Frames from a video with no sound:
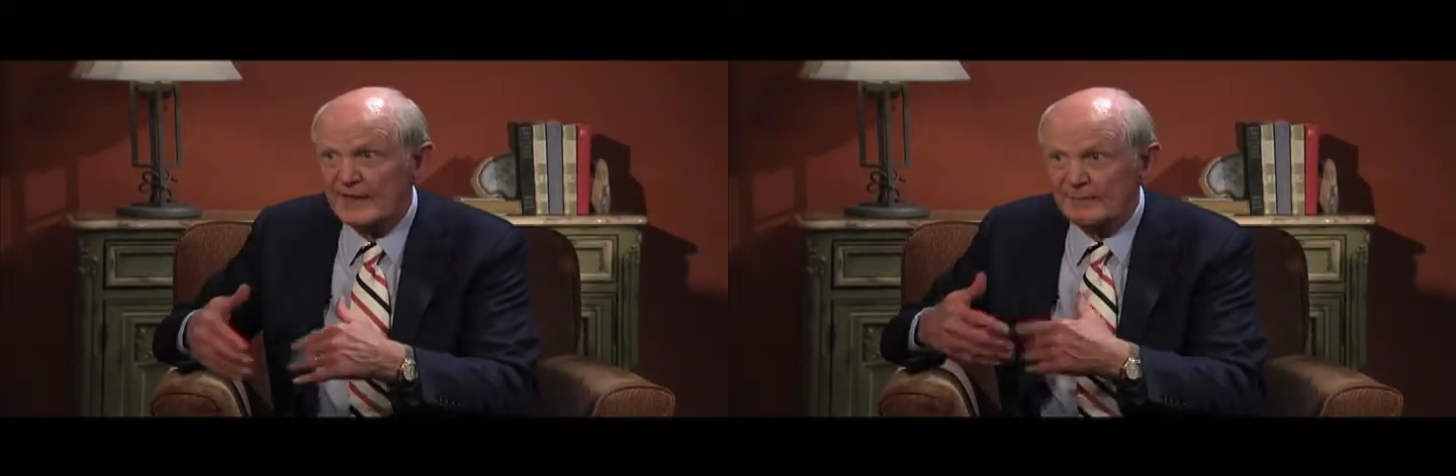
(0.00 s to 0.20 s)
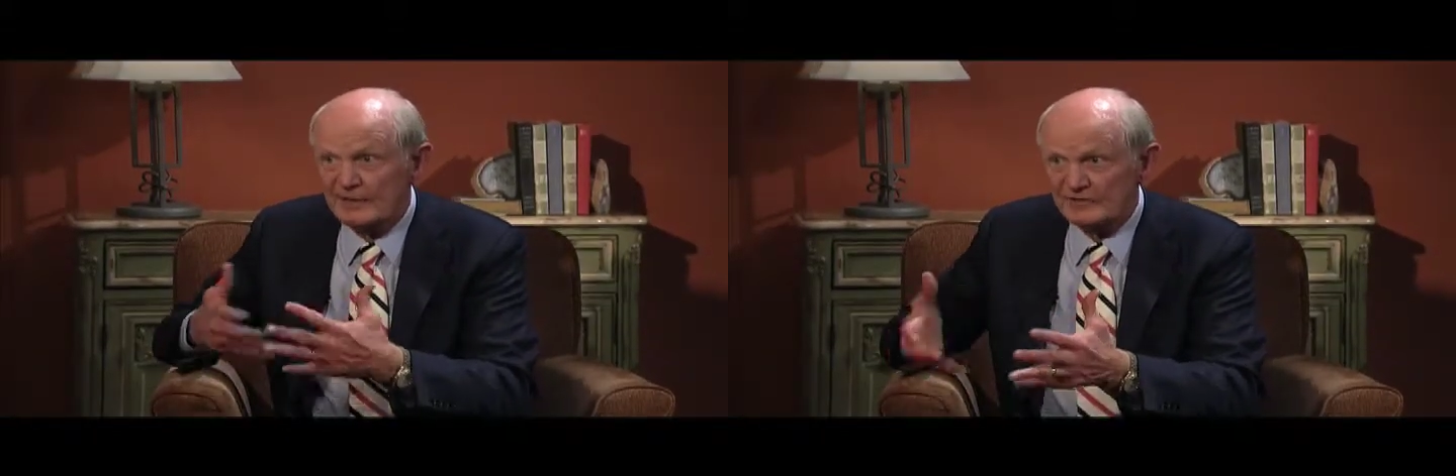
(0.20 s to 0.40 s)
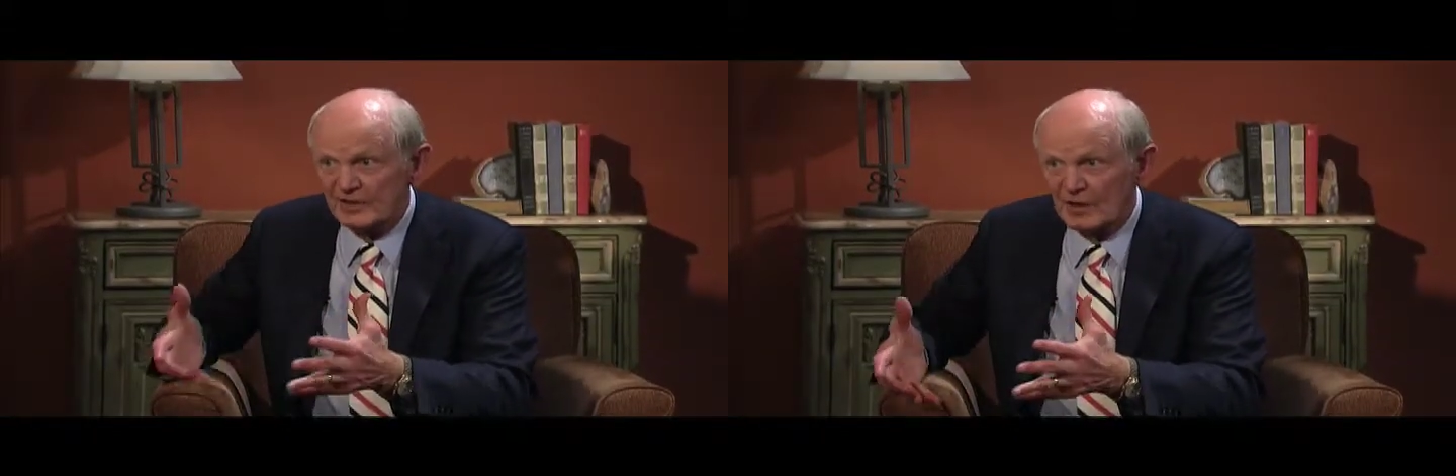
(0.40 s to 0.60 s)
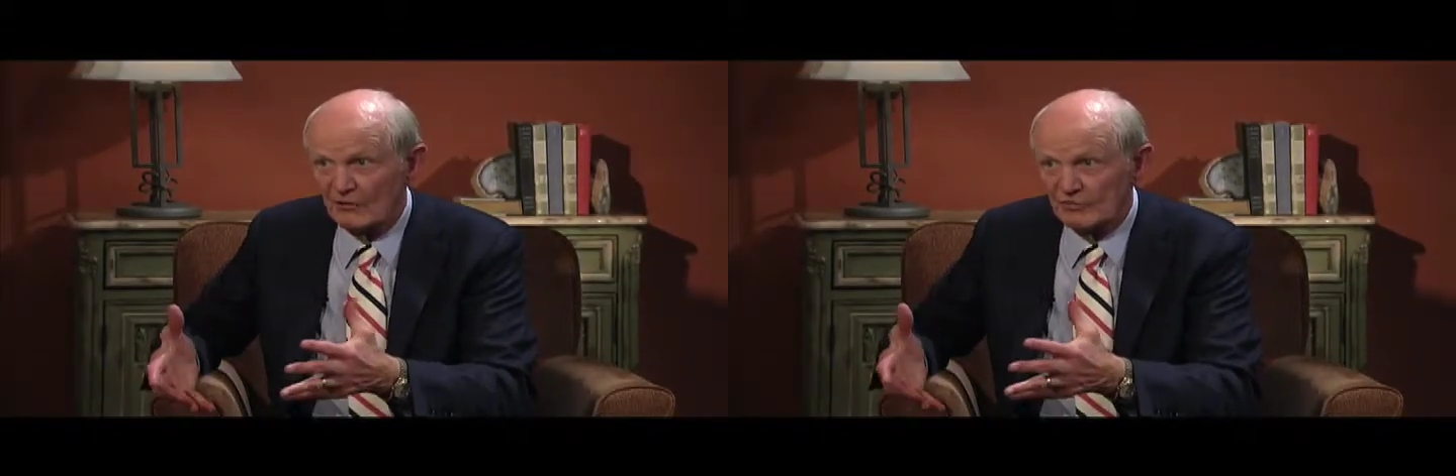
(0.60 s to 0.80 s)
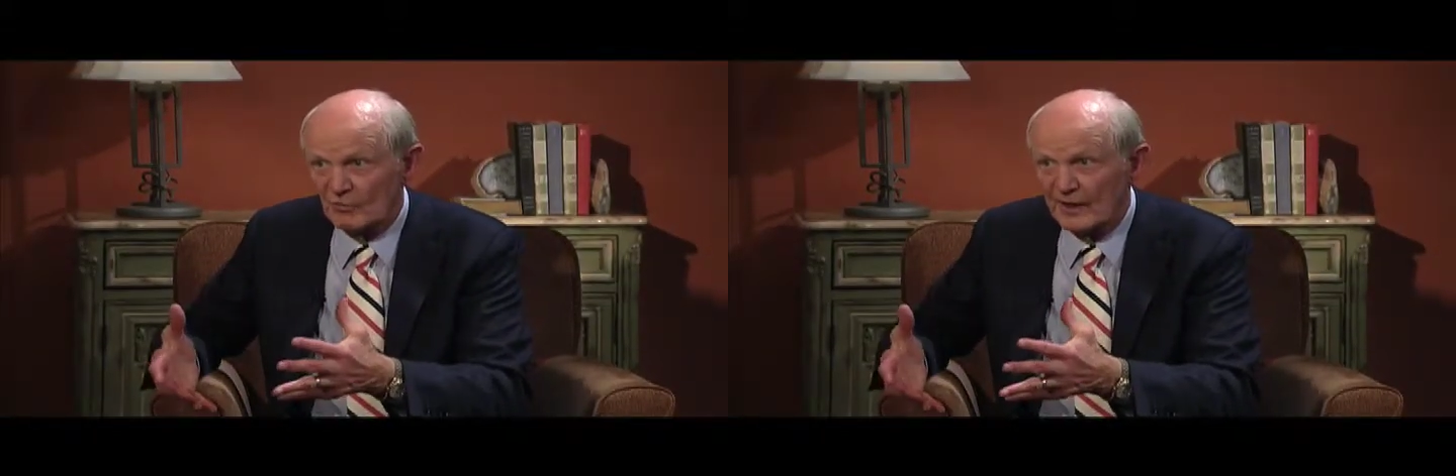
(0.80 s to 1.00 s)
that means it
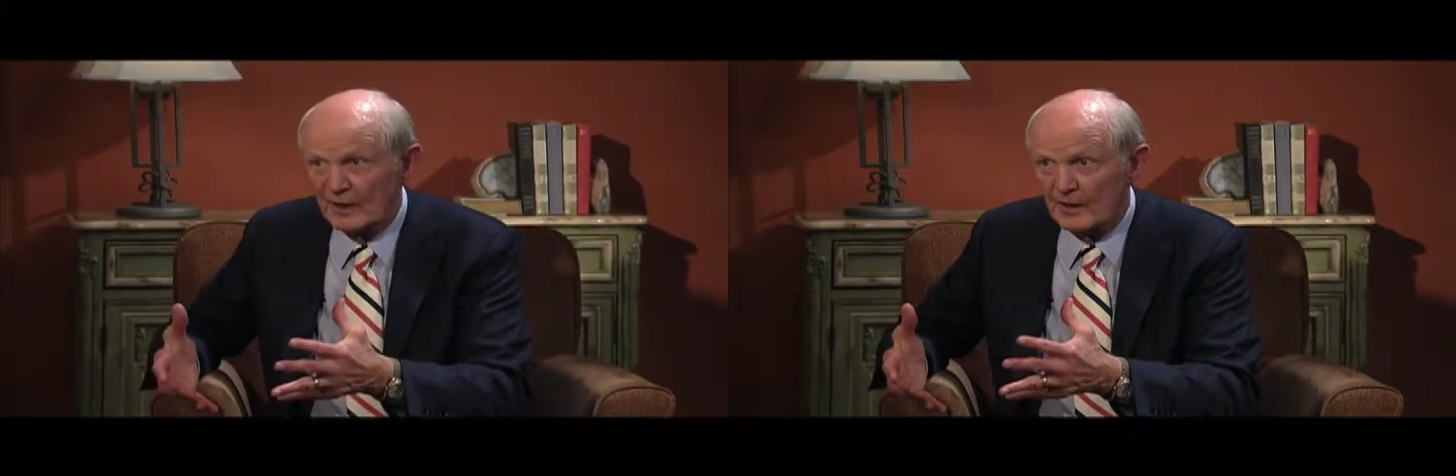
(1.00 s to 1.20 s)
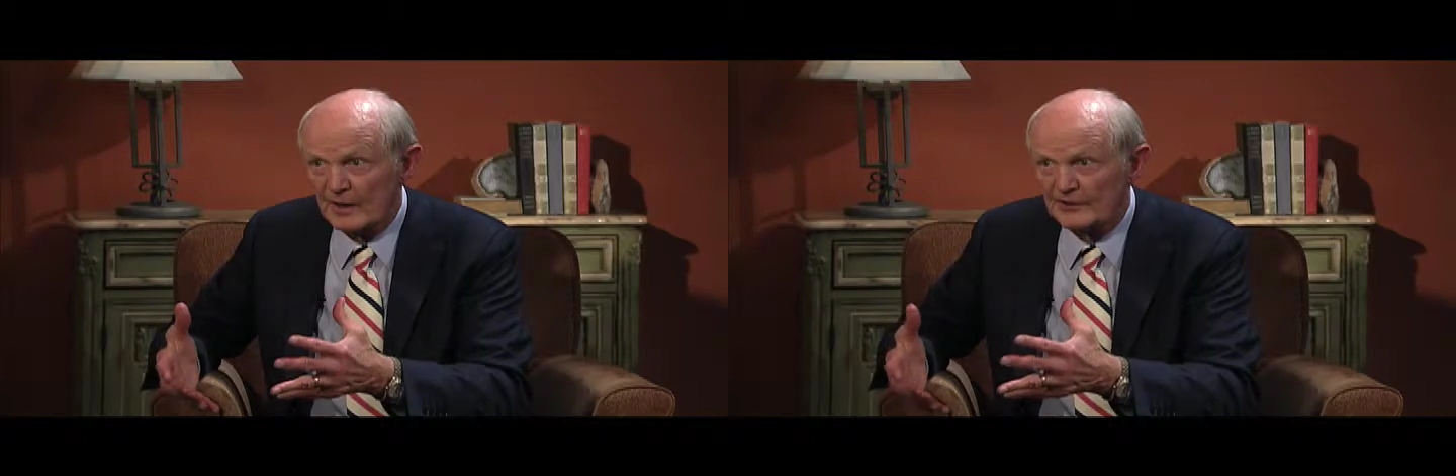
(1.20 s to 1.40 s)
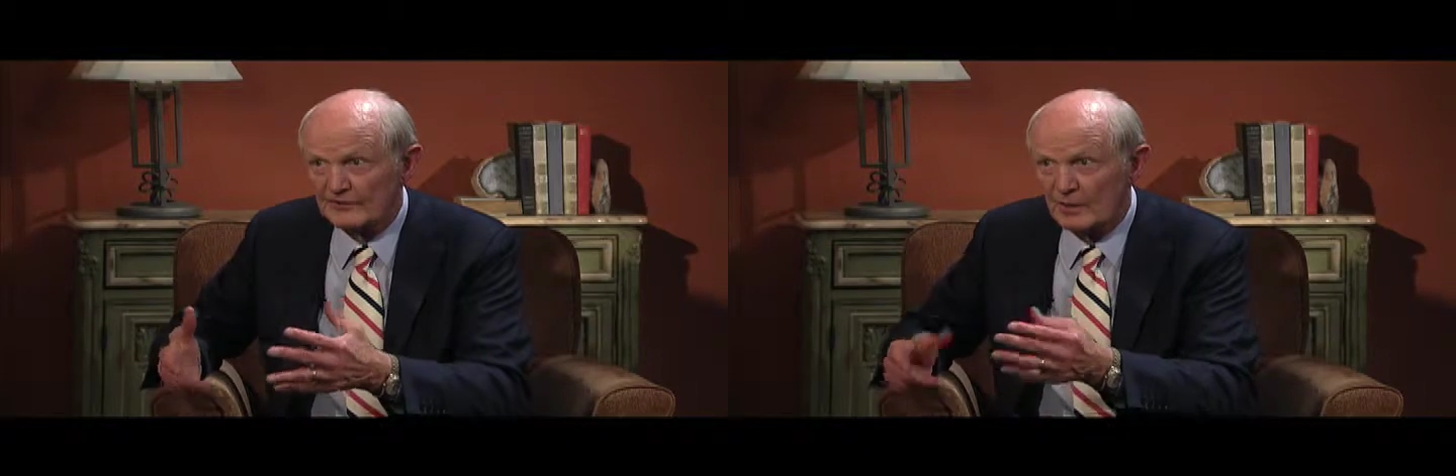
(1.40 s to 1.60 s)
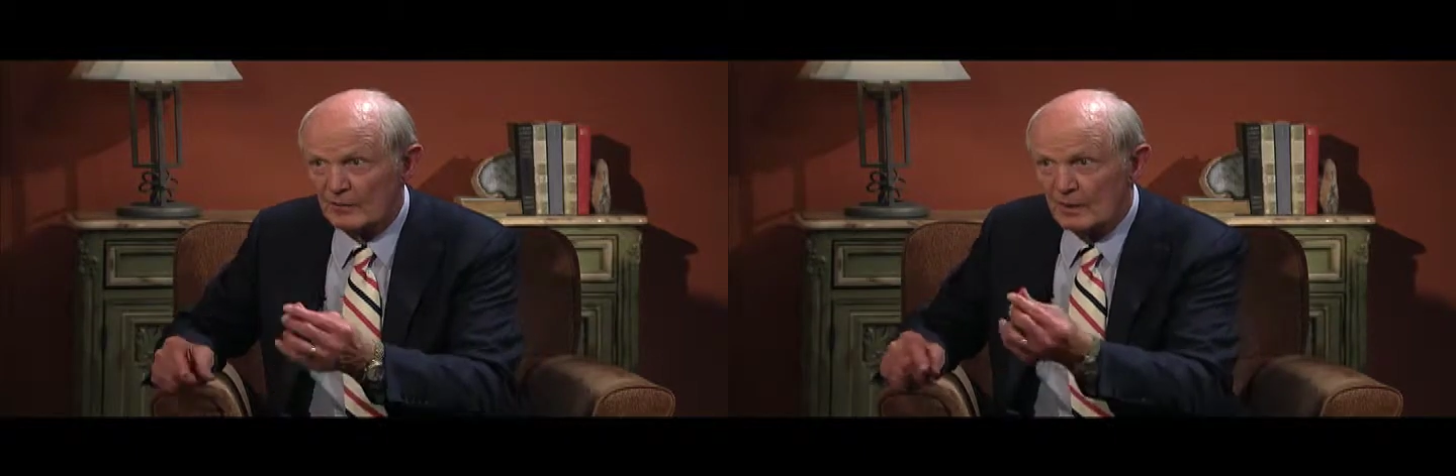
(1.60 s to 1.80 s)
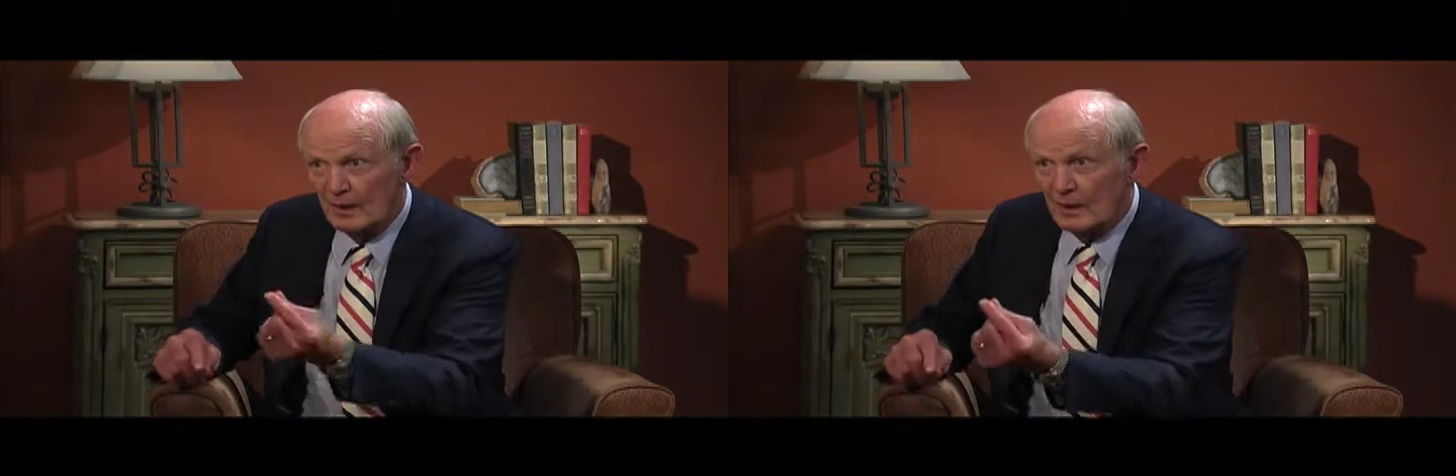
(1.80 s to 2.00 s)
goes away on its own.
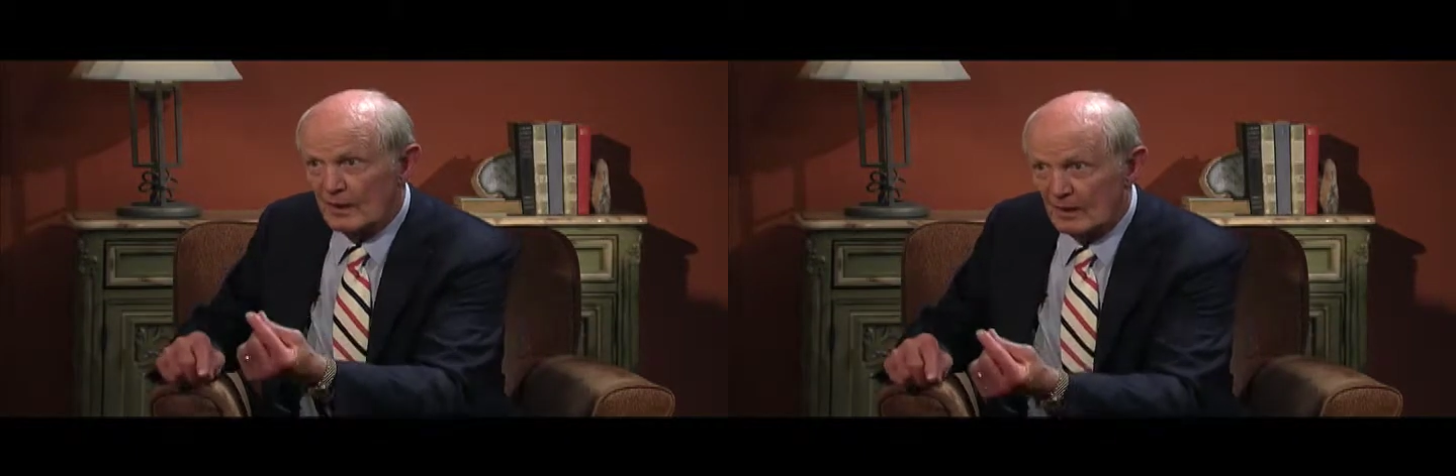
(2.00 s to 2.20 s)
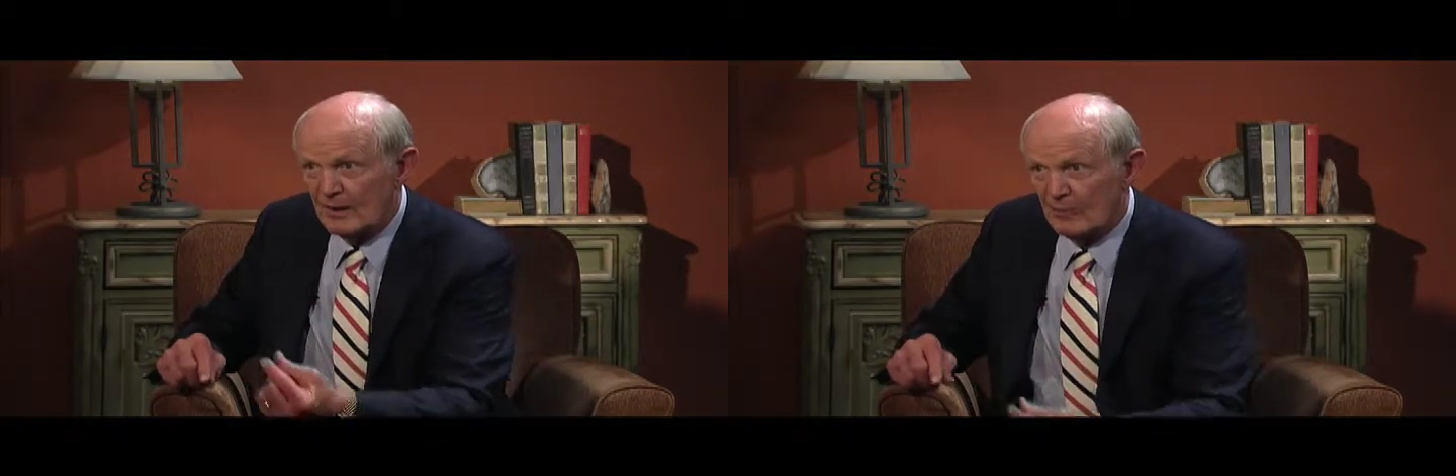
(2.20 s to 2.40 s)
Uh,